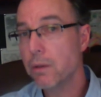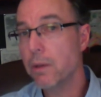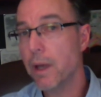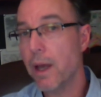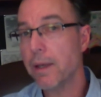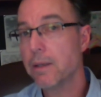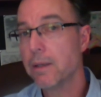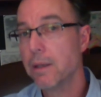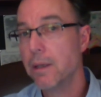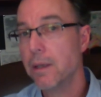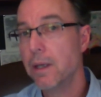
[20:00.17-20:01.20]
that
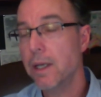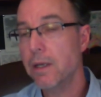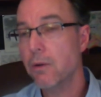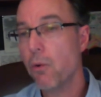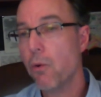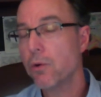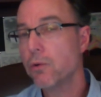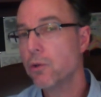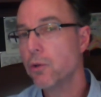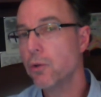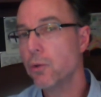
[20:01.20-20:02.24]
in order
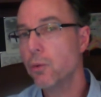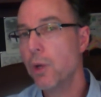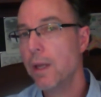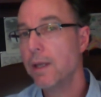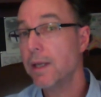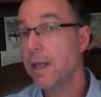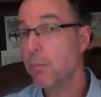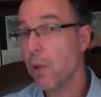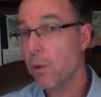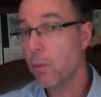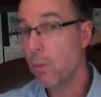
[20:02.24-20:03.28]
to get
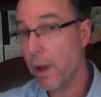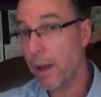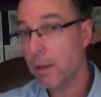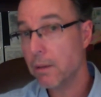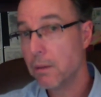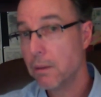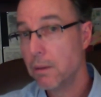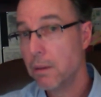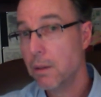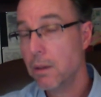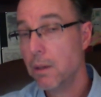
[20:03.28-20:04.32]
my way,
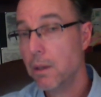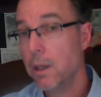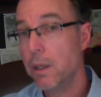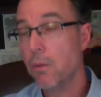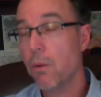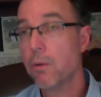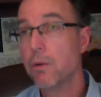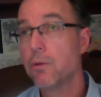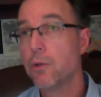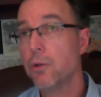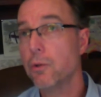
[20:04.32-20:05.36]
in order
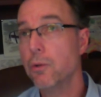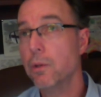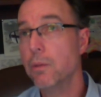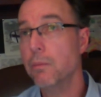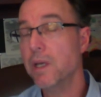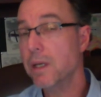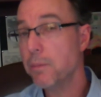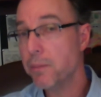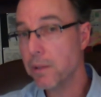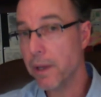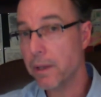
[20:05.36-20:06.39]
to
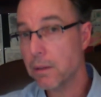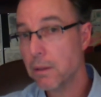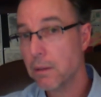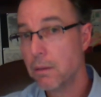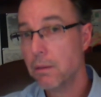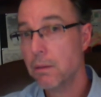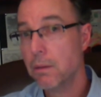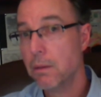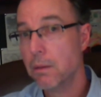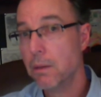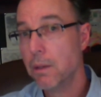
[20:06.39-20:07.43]
manipulate,
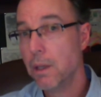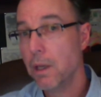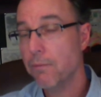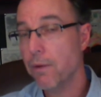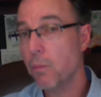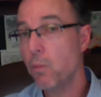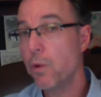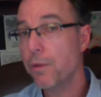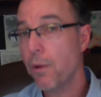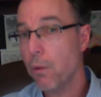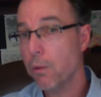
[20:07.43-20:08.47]
if I'm
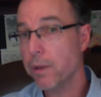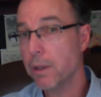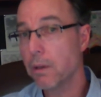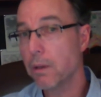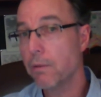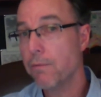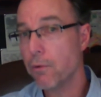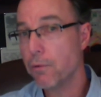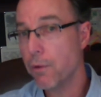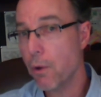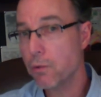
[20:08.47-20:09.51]
withholding for
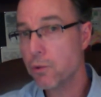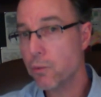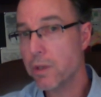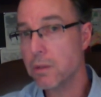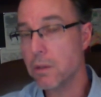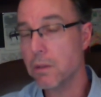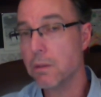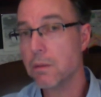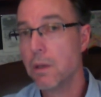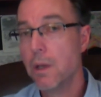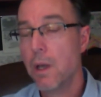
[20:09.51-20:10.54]
those
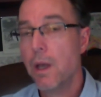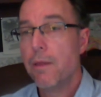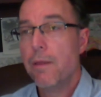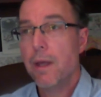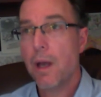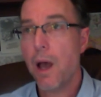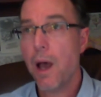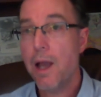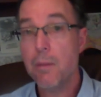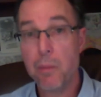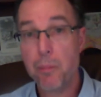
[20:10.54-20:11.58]
reasons, then
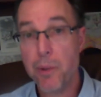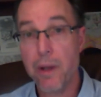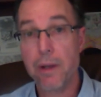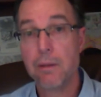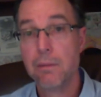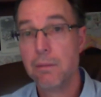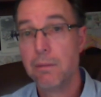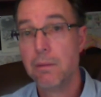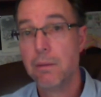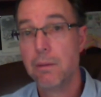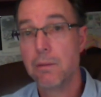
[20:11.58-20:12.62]
I am a pig.
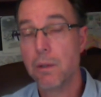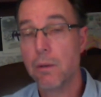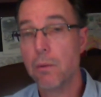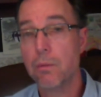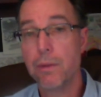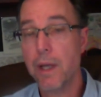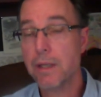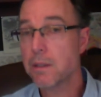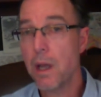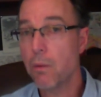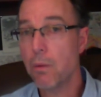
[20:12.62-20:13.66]
So that's
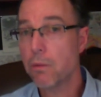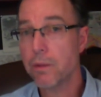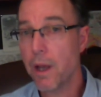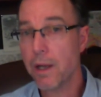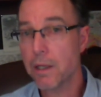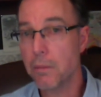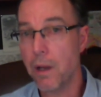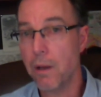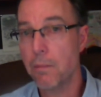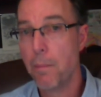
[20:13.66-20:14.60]
not what we're talking about.